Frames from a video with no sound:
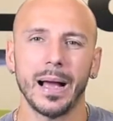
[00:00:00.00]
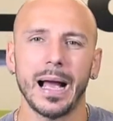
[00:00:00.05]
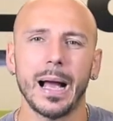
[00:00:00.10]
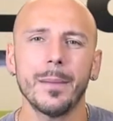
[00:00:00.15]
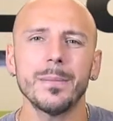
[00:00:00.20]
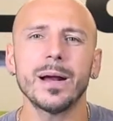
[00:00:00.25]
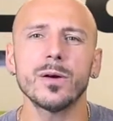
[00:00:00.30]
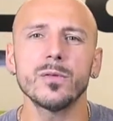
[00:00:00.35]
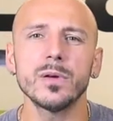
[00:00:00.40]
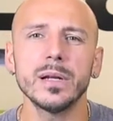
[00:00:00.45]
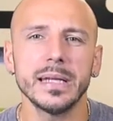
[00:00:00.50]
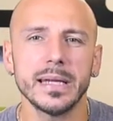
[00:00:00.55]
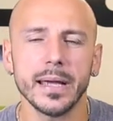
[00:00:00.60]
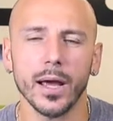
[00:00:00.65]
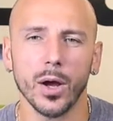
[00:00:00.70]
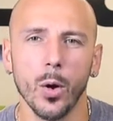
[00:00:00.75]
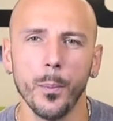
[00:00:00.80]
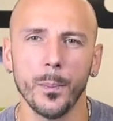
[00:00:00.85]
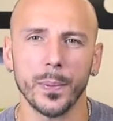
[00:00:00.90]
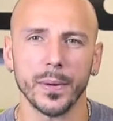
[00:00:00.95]
I'm not really
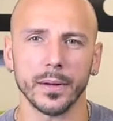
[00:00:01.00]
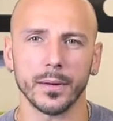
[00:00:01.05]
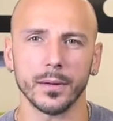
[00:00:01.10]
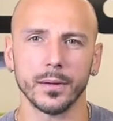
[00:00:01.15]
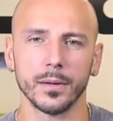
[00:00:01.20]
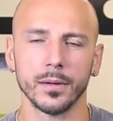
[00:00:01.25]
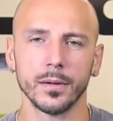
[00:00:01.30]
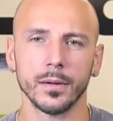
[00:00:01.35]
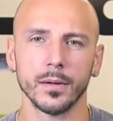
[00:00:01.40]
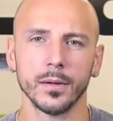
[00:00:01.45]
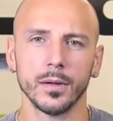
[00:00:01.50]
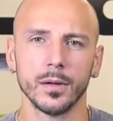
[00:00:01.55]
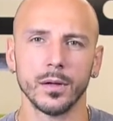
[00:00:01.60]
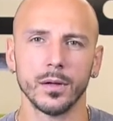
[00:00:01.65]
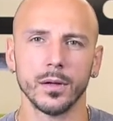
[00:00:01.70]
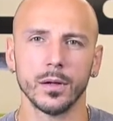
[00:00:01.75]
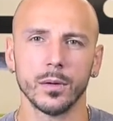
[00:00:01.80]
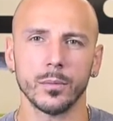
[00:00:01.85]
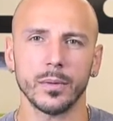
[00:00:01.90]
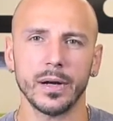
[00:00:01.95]
helping,
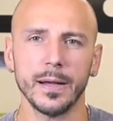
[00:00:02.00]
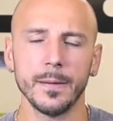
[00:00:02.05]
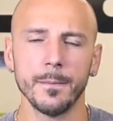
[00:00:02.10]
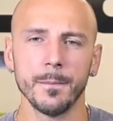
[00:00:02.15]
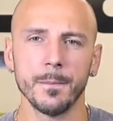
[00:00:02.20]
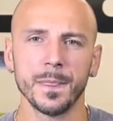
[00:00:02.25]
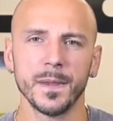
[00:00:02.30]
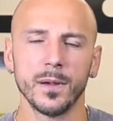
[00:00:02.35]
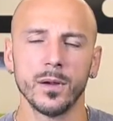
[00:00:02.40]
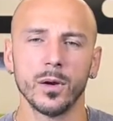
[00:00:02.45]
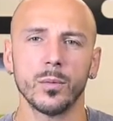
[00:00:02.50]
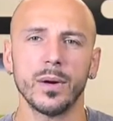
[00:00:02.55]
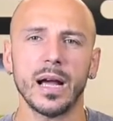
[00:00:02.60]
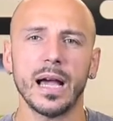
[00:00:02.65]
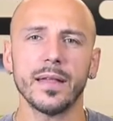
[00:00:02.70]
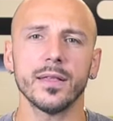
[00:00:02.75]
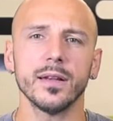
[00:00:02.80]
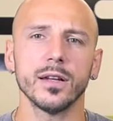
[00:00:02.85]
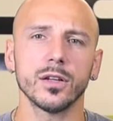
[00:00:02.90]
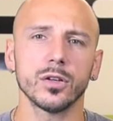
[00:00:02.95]
right?
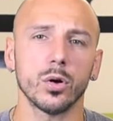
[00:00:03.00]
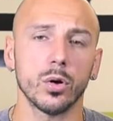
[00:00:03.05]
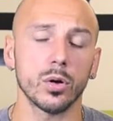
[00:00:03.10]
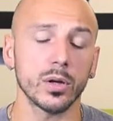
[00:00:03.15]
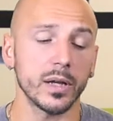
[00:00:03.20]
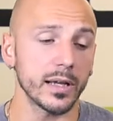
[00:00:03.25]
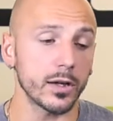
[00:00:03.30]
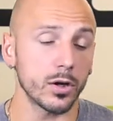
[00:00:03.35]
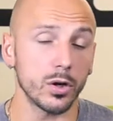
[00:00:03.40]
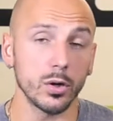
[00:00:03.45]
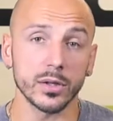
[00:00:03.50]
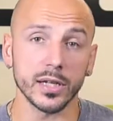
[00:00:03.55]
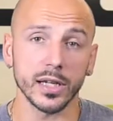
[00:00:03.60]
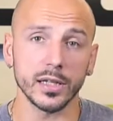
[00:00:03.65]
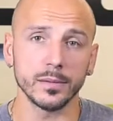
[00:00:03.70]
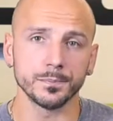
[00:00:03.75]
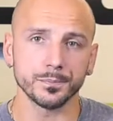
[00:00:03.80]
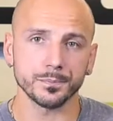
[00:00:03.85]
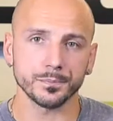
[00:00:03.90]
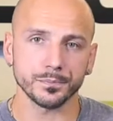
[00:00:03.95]
Rather than going like, okay,